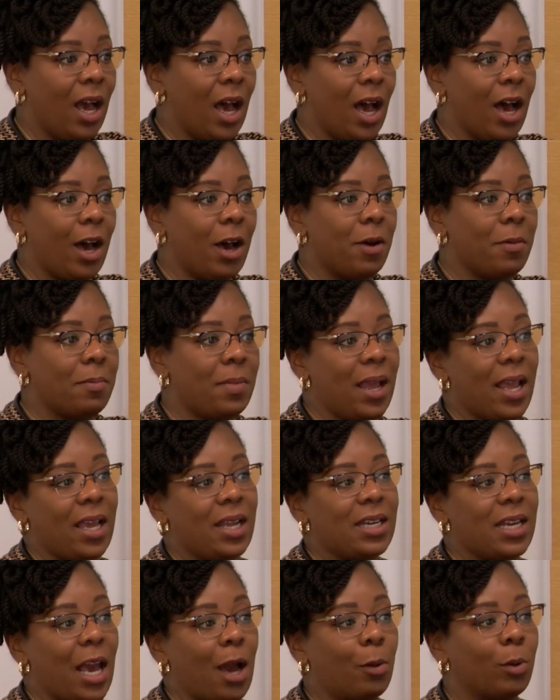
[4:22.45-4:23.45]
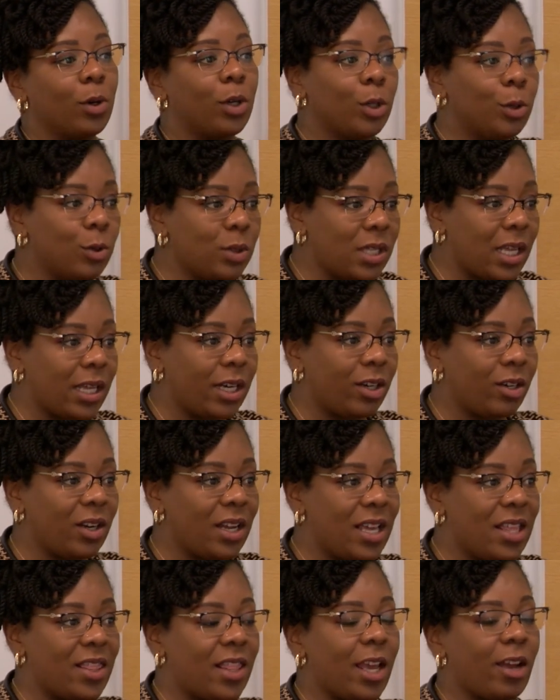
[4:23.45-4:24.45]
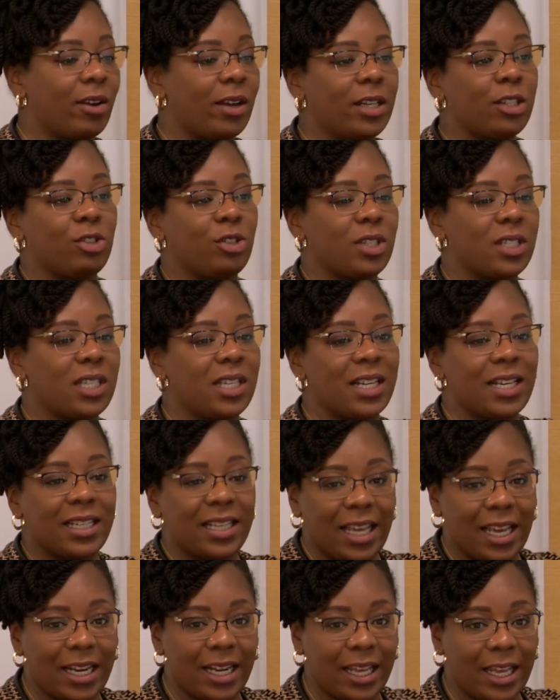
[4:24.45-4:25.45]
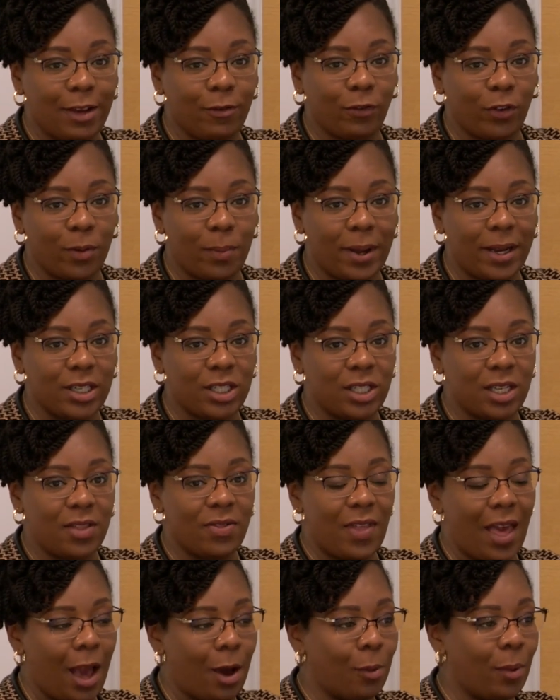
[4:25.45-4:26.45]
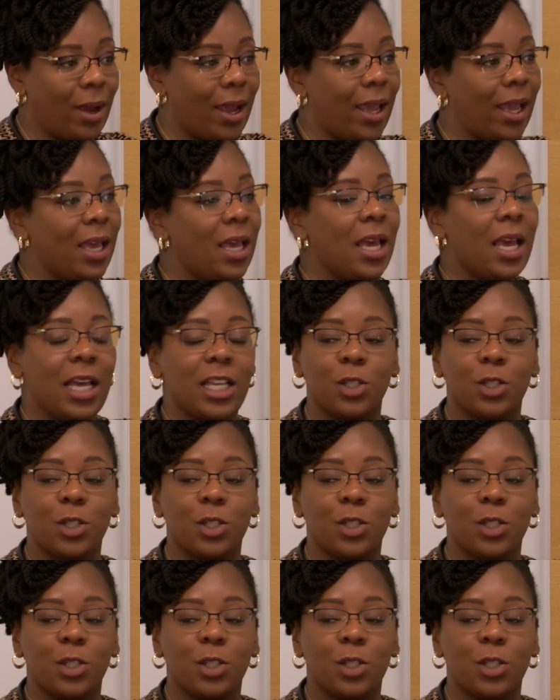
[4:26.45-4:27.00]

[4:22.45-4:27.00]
um, and our newsletter, and they're interested in getting information that way,